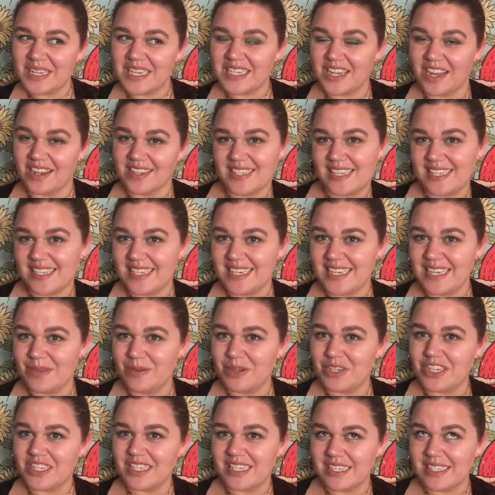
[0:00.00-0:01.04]
toxicity,
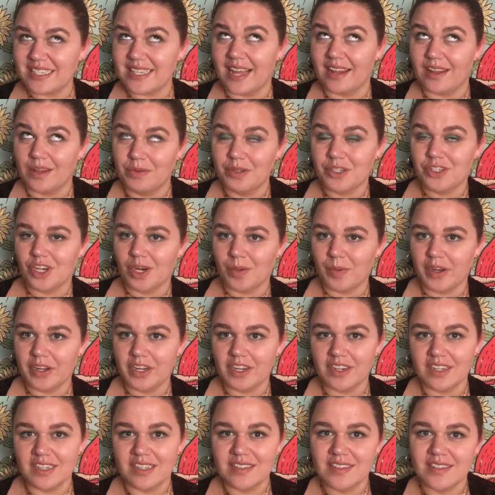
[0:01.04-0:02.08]
which is exactly what
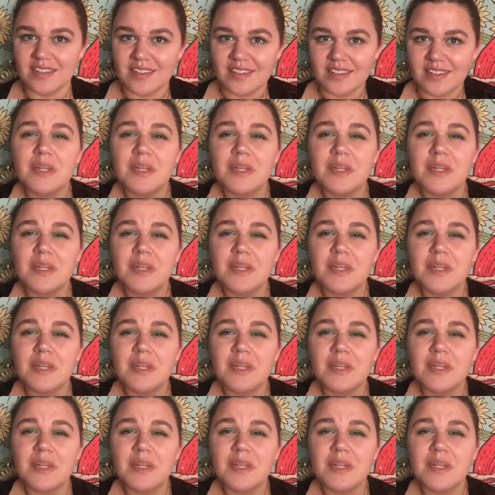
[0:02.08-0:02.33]
Jawbreaker is.